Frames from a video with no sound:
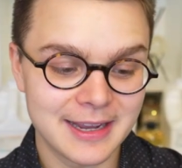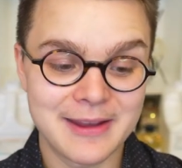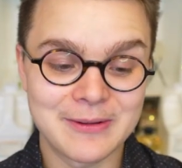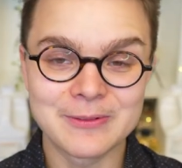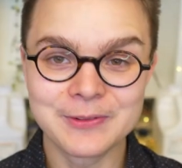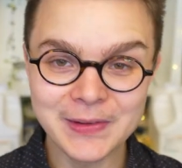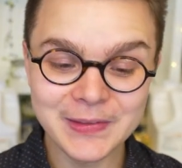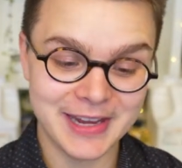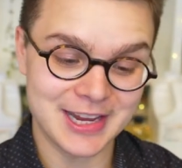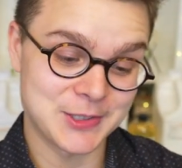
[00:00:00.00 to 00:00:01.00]
a
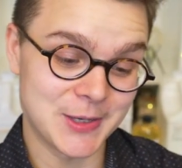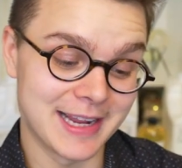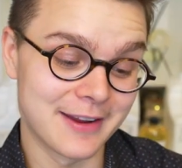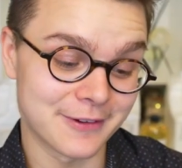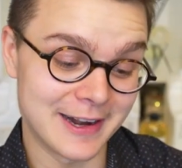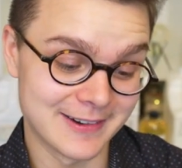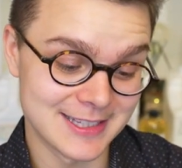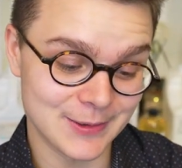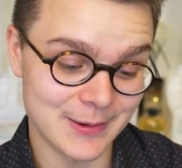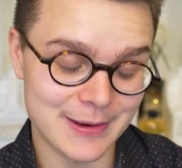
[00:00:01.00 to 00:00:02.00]
really intriguing
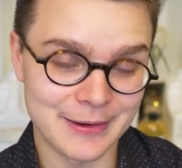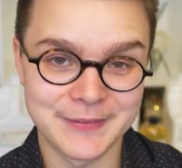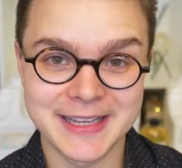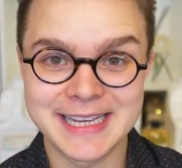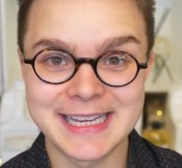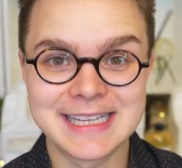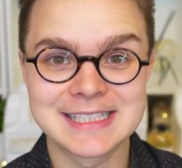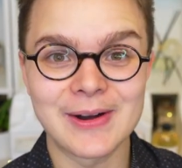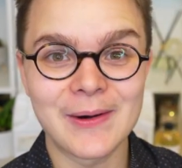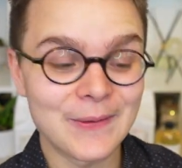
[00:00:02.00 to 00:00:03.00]
fragrance oil that
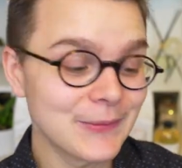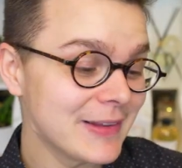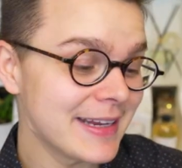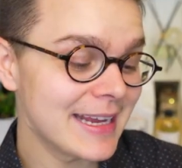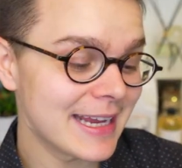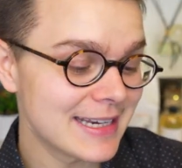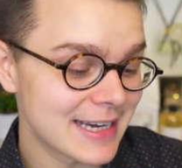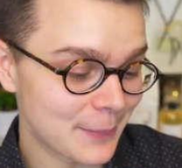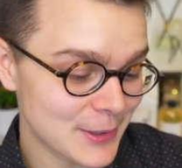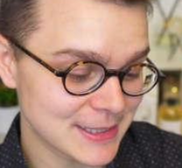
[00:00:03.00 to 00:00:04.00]
is only in
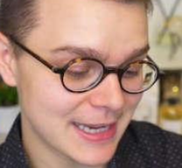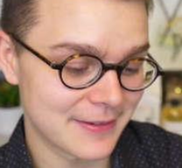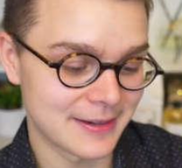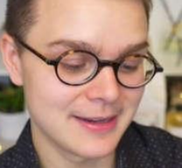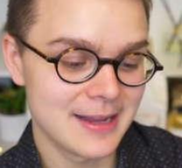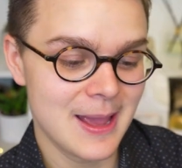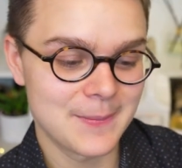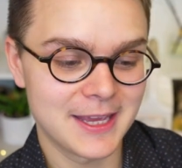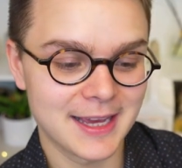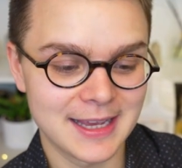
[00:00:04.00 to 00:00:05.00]
number seven
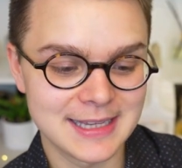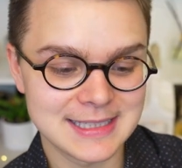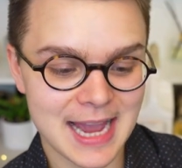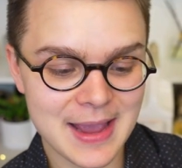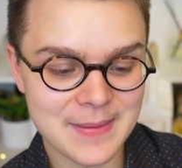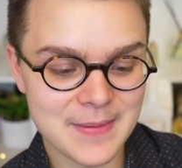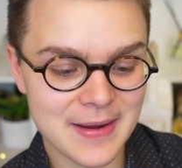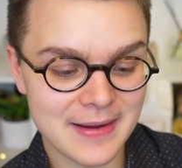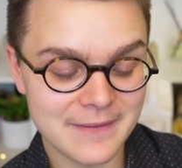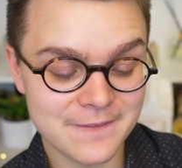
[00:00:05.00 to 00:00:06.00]
because I'm
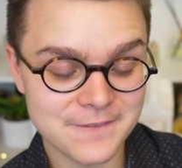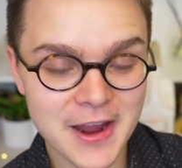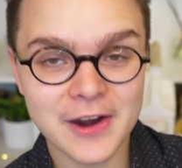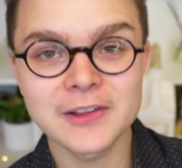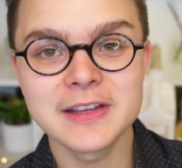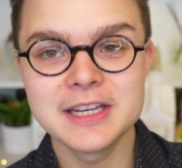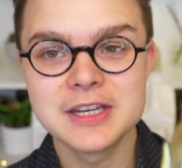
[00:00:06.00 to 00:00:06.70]
fairly